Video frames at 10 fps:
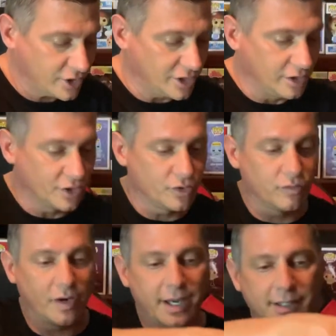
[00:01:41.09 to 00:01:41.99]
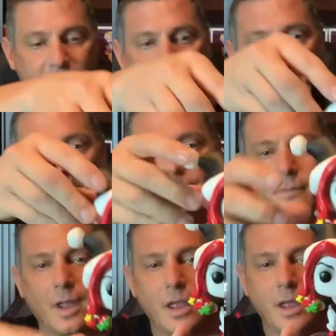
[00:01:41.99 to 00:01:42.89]
She looks great
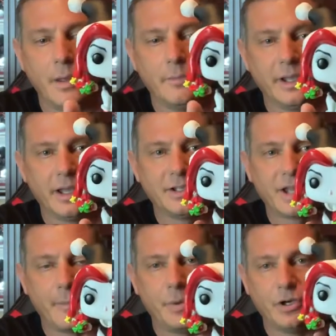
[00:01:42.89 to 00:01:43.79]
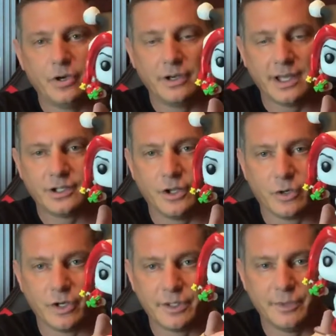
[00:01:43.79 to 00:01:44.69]
because I'm putting her next to the
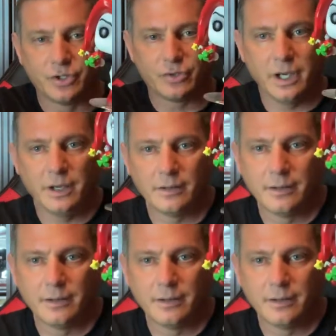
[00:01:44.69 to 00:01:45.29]
Christmas tree.